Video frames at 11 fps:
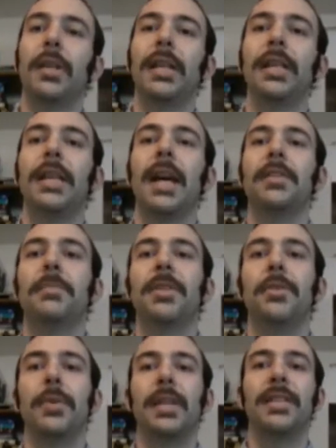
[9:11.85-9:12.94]
he has been
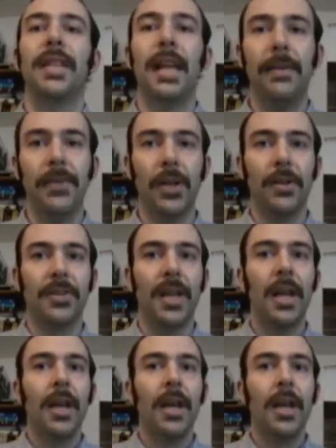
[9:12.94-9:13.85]
doing Saviors,